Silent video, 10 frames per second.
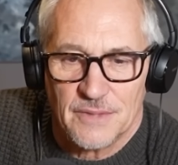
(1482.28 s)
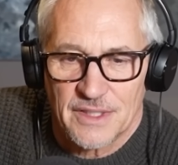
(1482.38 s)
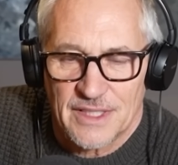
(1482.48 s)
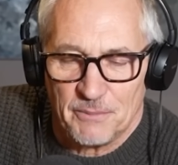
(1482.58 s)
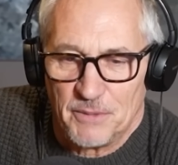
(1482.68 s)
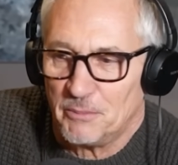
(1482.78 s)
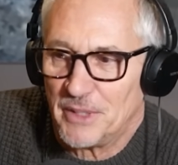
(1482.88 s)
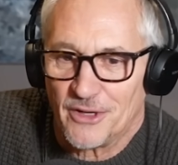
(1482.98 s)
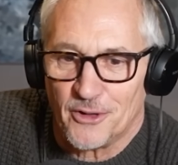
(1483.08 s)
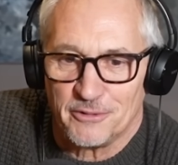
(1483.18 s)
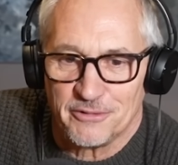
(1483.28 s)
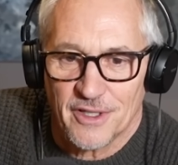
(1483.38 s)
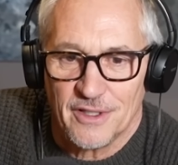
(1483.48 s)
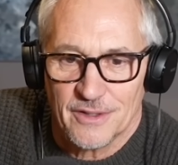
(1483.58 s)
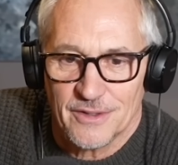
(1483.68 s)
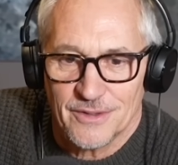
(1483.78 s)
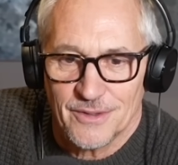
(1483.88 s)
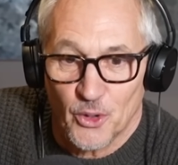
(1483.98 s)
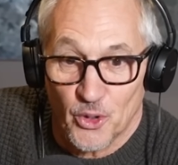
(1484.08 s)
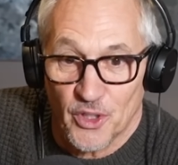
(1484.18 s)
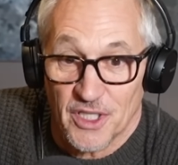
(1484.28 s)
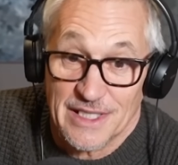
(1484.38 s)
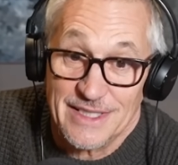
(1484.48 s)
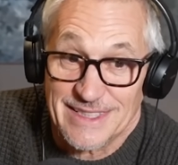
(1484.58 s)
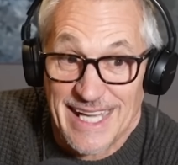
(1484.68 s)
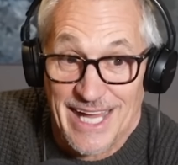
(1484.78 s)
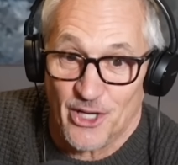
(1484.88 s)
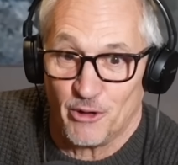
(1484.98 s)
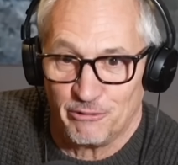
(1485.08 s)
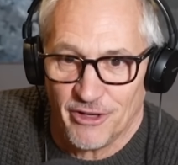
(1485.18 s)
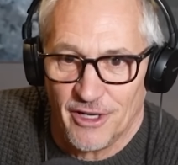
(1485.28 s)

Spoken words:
get me a bigger offer, or at least an offer.